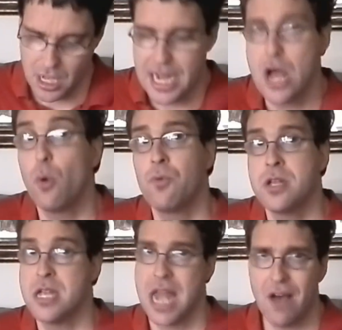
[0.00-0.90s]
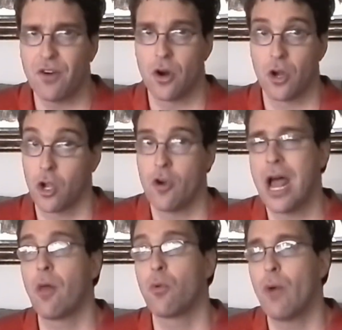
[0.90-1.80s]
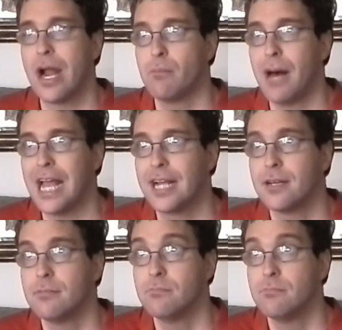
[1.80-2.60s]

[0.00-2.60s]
He'll never learn how to ride a bike.